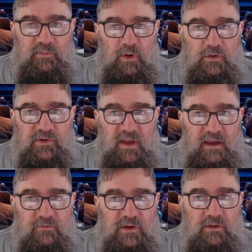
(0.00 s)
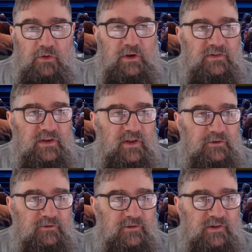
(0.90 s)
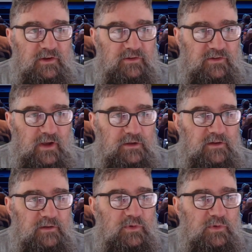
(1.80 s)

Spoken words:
pose a hefty 3,600-tonne challenge,